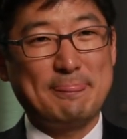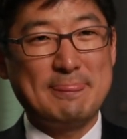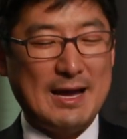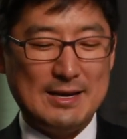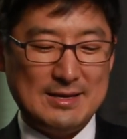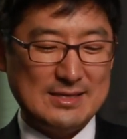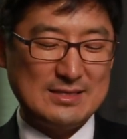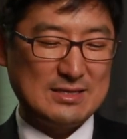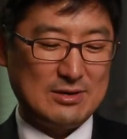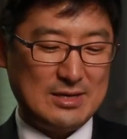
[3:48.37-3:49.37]
not
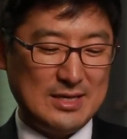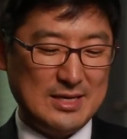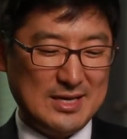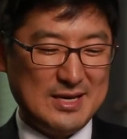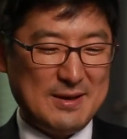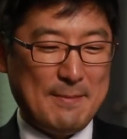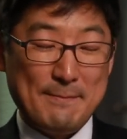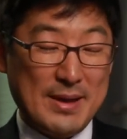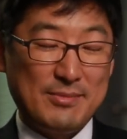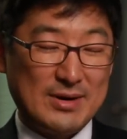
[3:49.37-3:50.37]
necessarily
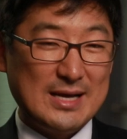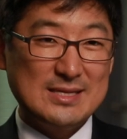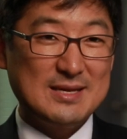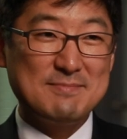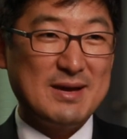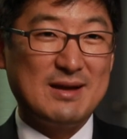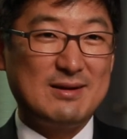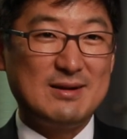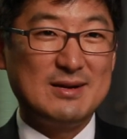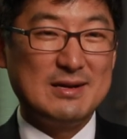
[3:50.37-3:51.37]
memorizing
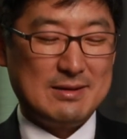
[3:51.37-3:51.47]
better,